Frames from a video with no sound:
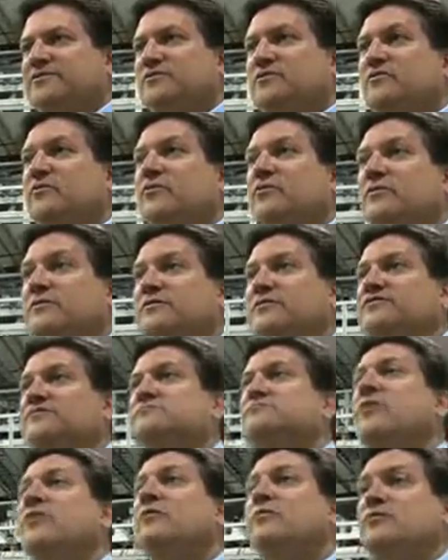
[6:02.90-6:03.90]
in the world is
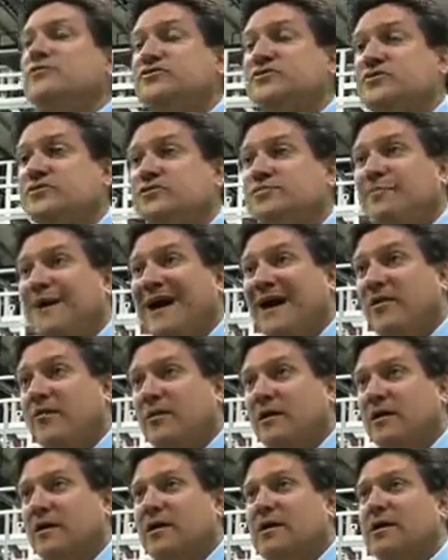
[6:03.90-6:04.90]
mobile source power.